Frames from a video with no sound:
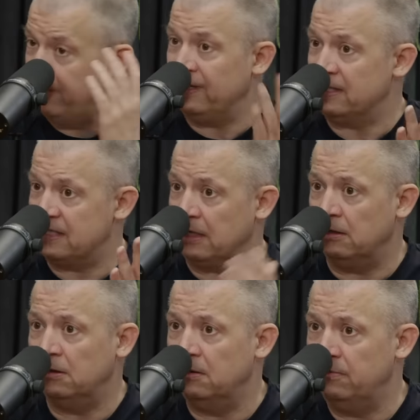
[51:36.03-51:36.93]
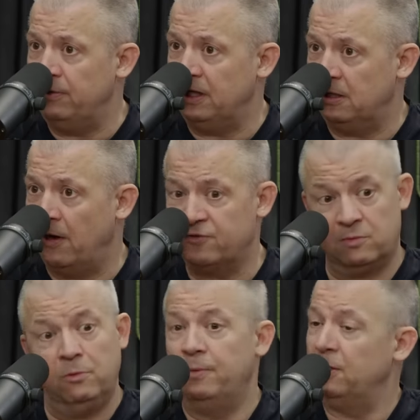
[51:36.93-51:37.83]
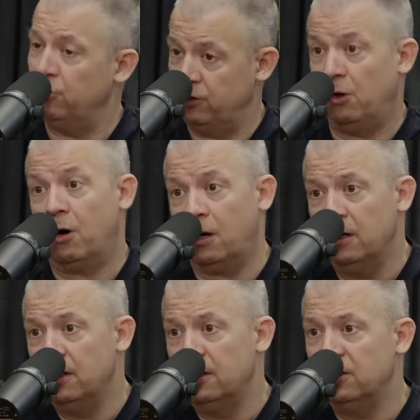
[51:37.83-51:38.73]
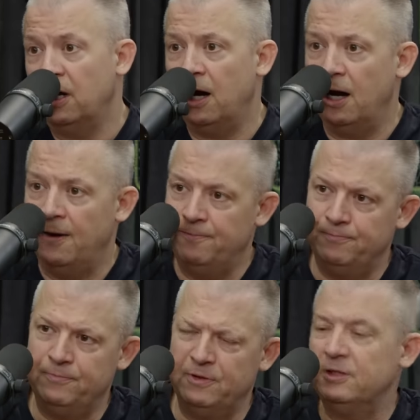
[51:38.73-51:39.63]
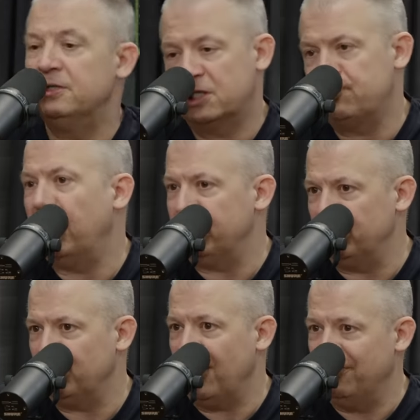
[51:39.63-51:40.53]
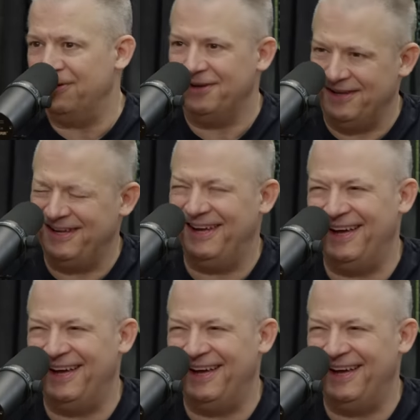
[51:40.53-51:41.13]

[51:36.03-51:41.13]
to being single and being comfortable being who you are um, despite the shame. yeah,